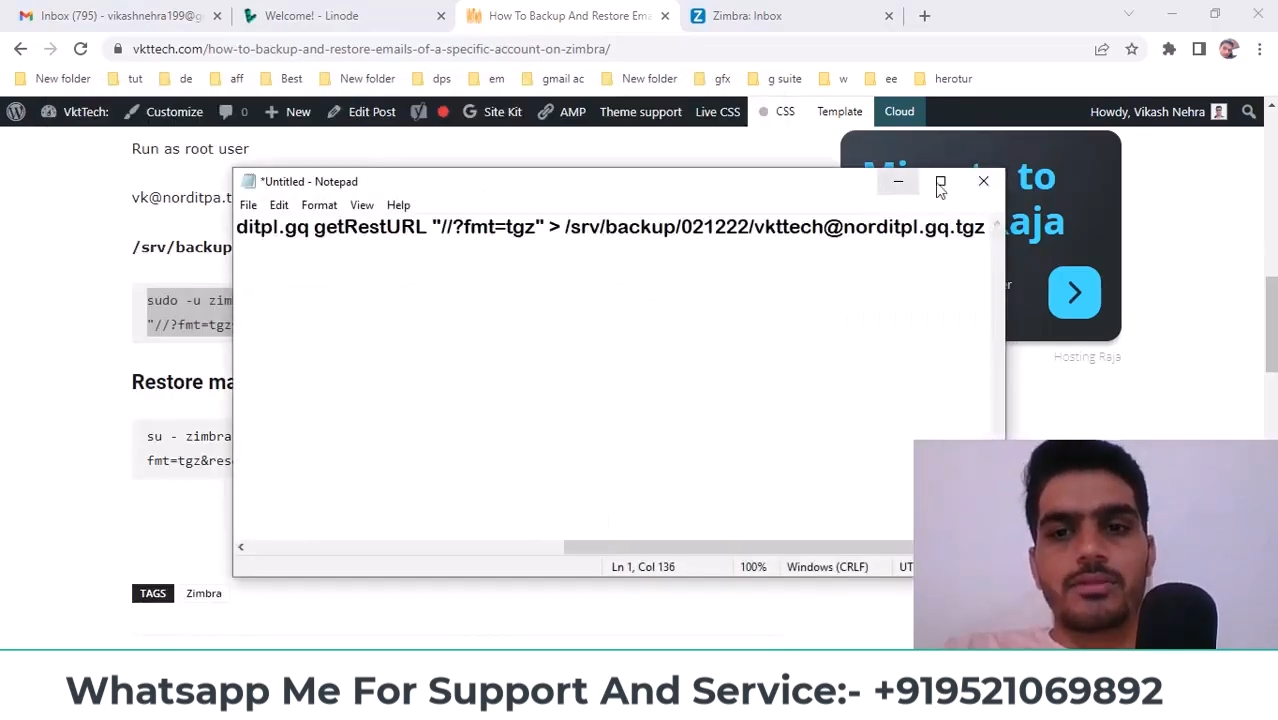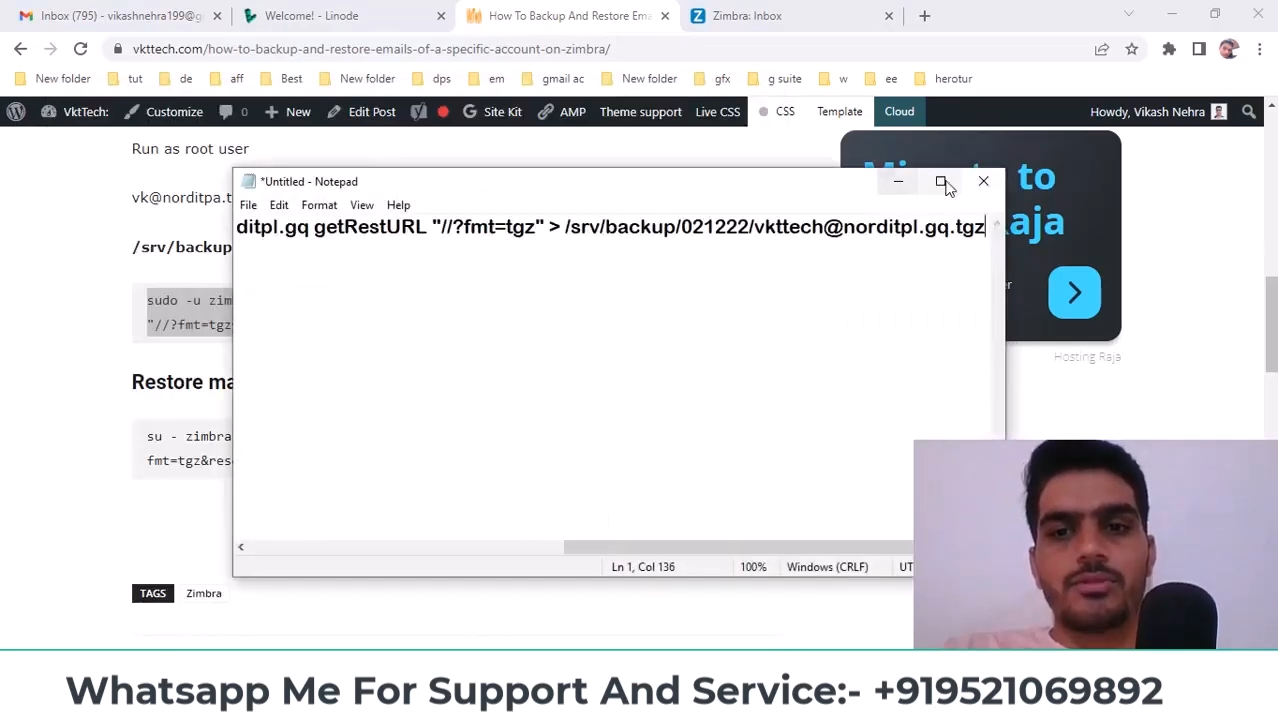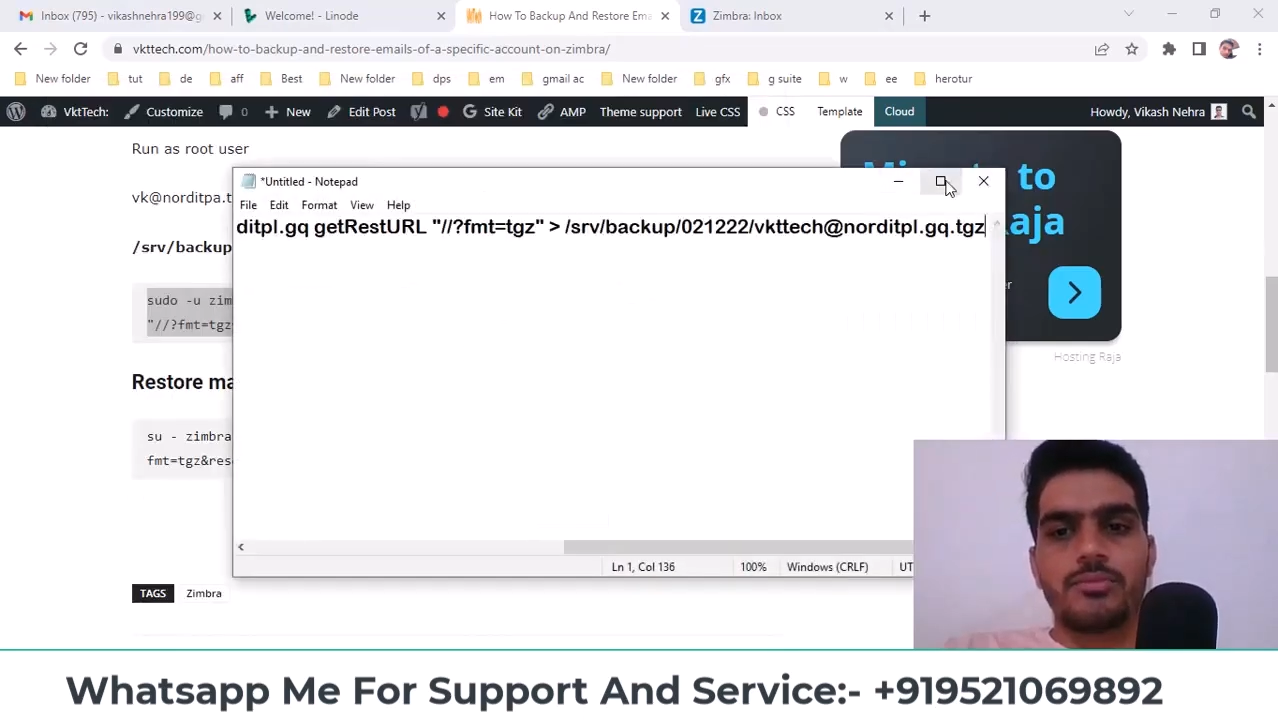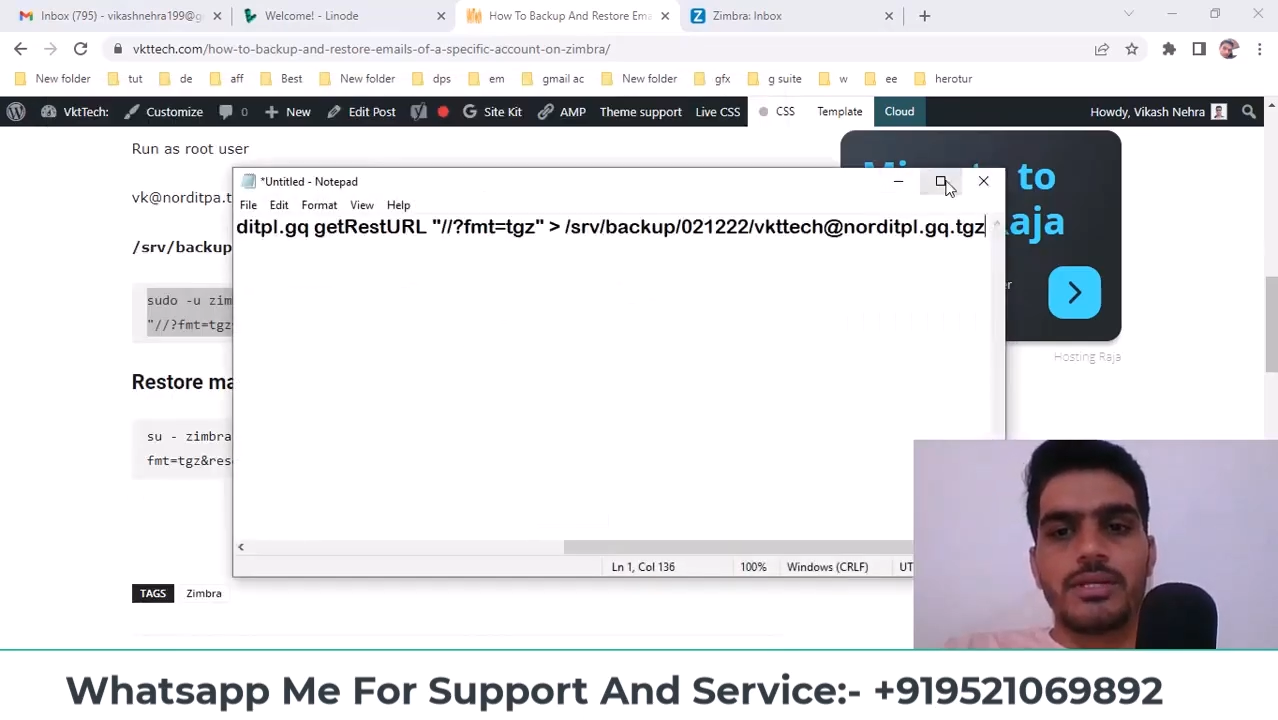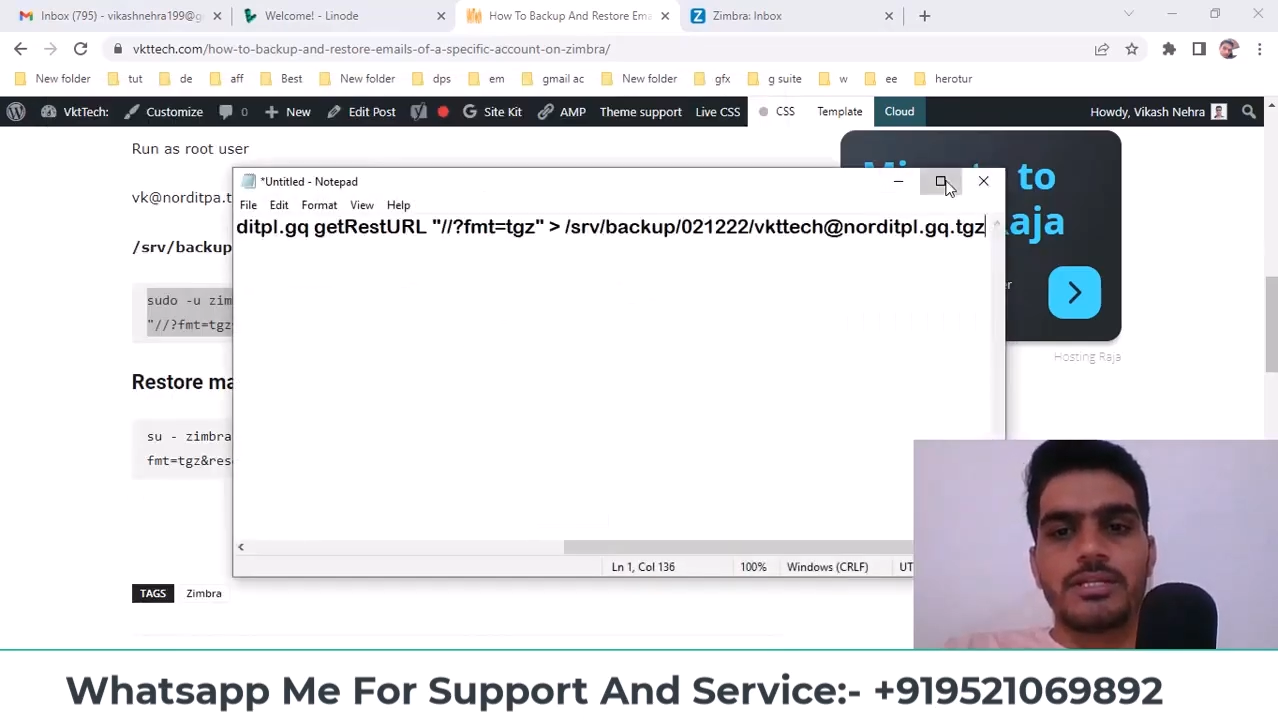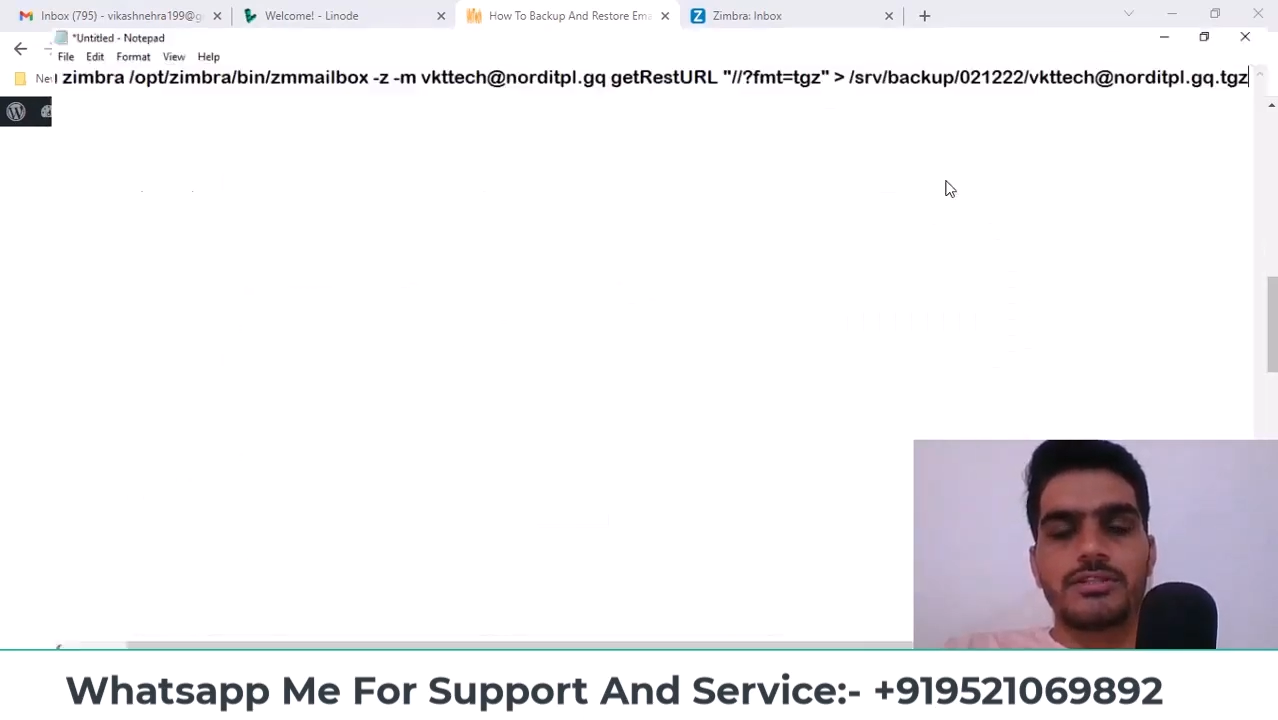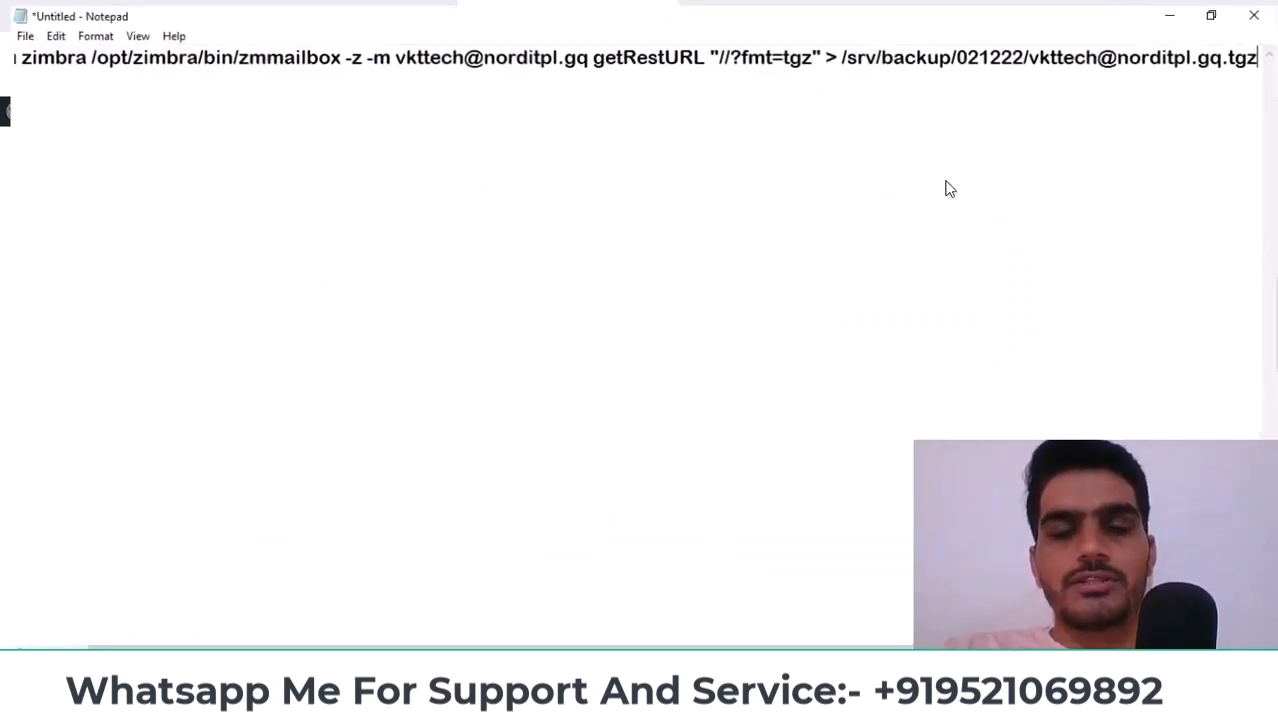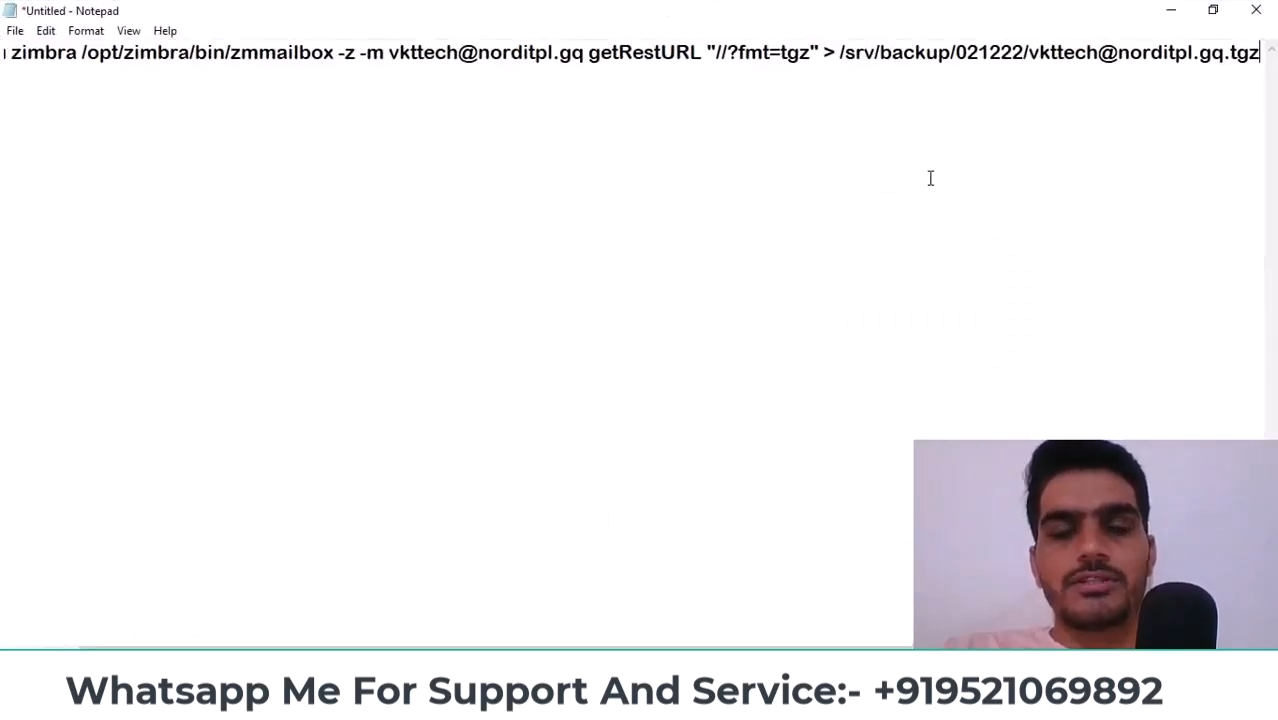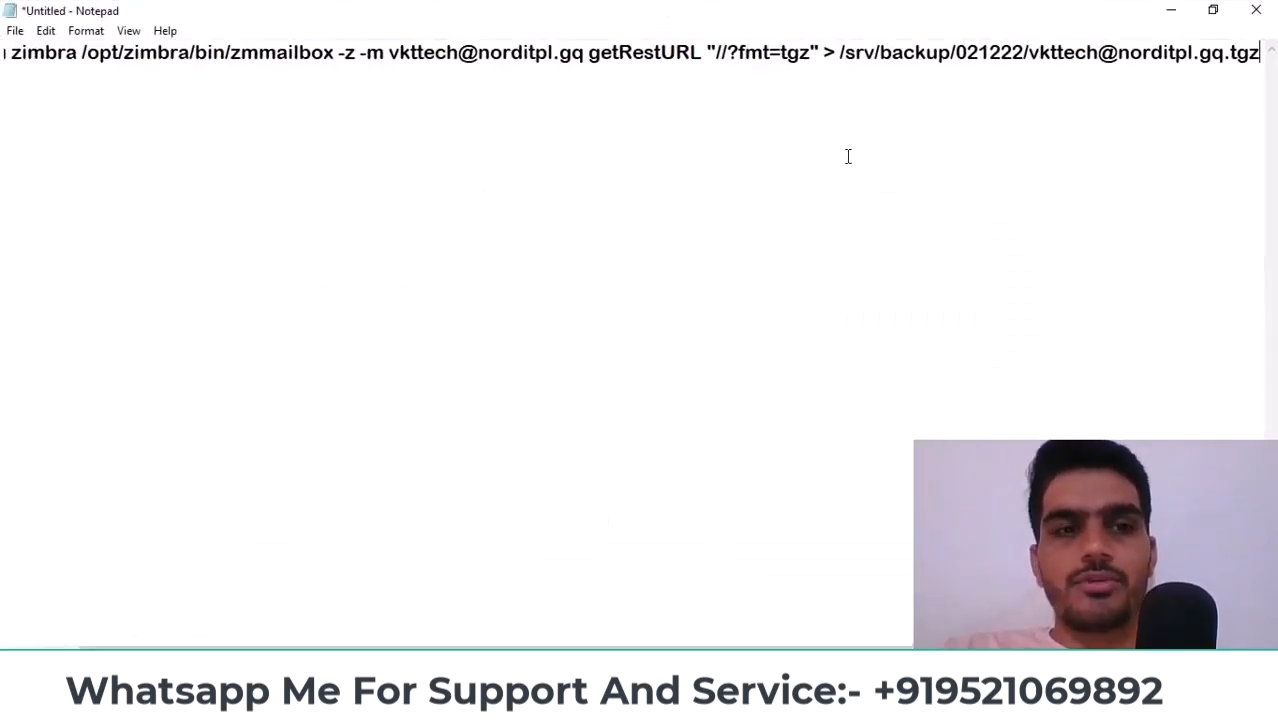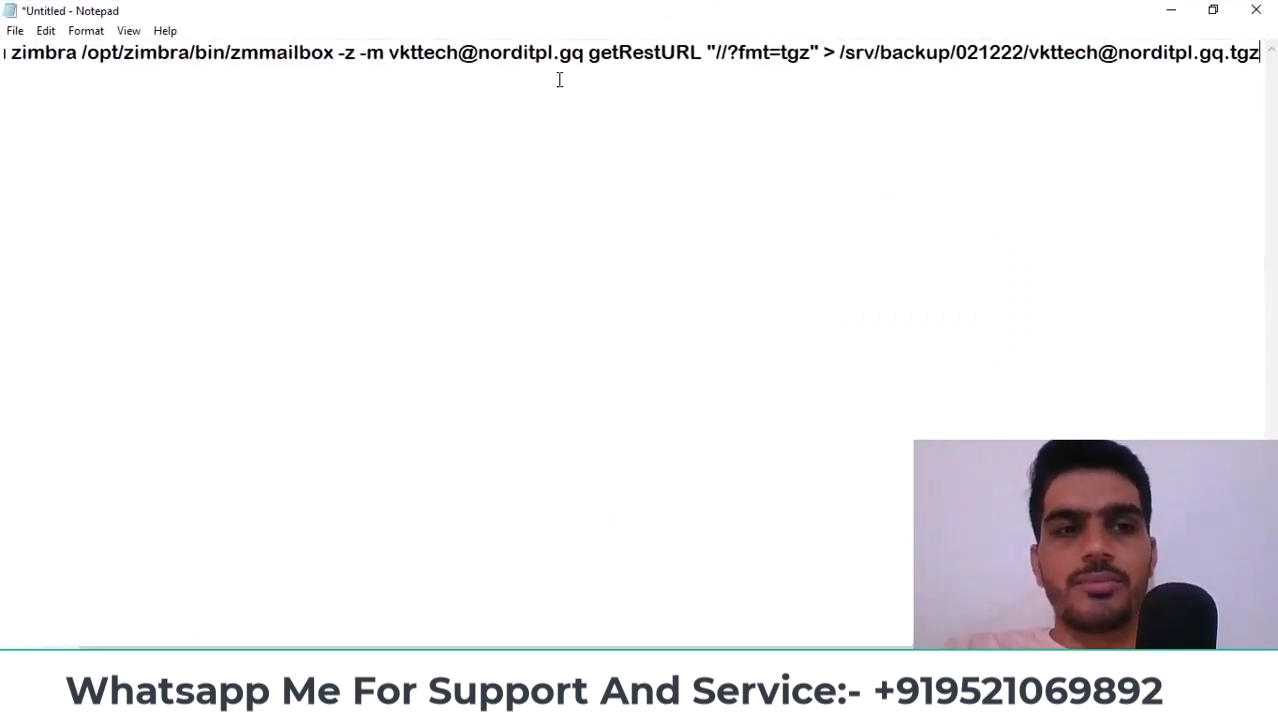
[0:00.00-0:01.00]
Notepad.